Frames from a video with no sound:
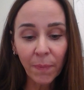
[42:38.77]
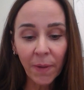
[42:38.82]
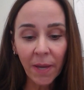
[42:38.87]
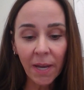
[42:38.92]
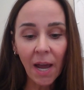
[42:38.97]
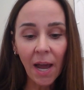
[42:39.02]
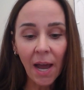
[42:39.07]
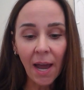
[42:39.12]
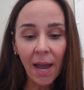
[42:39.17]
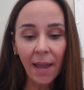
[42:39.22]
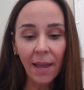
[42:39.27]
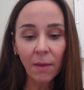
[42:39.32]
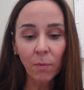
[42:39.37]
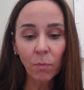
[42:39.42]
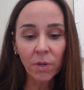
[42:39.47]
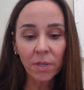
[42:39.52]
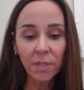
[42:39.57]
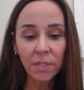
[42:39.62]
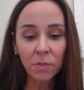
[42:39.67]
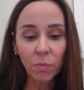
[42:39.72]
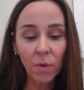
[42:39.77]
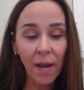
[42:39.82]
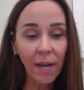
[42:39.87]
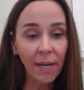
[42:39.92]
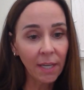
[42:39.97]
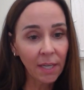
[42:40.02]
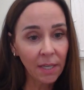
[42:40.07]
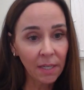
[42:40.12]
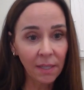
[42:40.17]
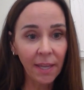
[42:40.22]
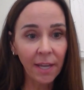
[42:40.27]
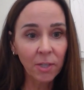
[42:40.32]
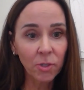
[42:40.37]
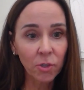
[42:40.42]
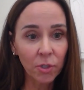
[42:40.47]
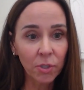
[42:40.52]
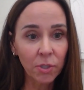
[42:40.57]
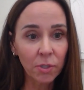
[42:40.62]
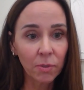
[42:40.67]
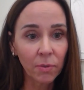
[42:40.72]
but I was riding an
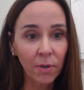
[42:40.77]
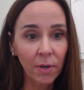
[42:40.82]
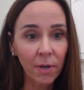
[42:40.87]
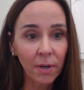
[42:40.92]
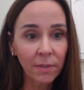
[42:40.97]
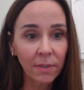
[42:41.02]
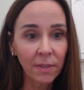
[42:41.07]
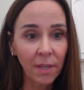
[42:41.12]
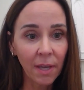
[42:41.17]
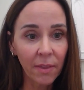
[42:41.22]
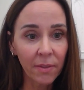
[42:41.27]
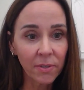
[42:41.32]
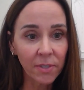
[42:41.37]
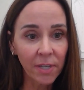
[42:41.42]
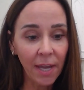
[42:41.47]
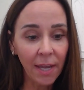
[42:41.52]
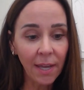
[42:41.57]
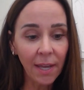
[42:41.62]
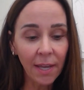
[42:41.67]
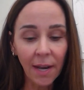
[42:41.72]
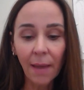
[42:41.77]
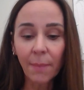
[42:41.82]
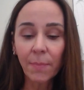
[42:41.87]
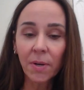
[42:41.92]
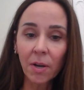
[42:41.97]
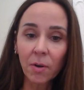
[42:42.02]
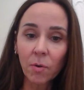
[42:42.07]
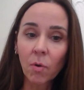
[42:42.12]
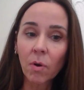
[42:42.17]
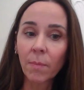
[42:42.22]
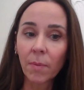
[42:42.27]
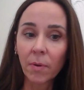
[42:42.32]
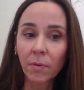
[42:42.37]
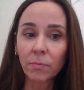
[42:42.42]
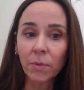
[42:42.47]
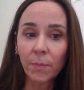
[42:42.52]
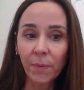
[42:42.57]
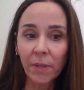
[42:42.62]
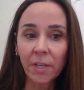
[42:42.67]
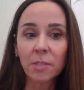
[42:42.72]
electric scooter the other day, and I've been on
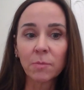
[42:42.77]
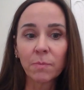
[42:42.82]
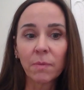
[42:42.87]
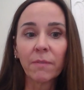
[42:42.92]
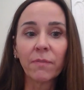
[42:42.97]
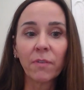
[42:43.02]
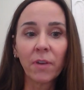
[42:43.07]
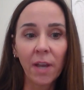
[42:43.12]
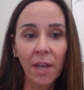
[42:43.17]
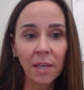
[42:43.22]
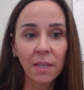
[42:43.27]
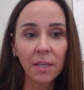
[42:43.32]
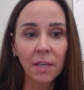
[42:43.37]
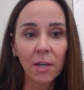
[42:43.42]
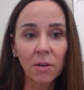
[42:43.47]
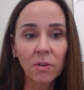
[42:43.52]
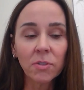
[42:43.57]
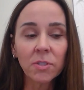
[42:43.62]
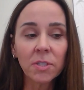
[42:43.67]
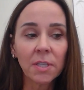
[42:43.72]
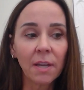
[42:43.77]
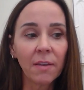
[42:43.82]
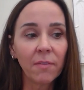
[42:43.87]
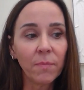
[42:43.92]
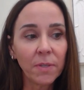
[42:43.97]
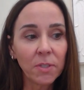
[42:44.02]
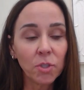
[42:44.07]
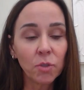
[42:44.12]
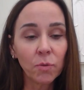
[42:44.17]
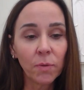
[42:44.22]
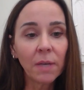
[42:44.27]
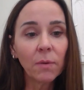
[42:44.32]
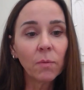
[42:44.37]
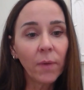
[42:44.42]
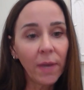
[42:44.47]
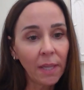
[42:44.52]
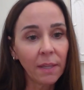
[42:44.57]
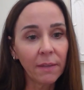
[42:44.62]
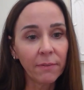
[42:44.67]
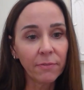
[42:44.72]
hormone replacement for 8 years, and I've been doing
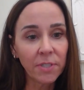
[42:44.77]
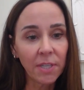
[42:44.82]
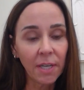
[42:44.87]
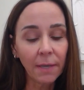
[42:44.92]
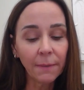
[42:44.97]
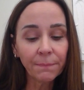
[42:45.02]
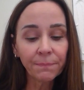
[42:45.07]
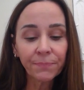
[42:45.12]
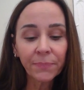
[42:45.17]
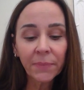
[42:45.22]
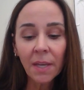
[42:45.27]
weightlifting.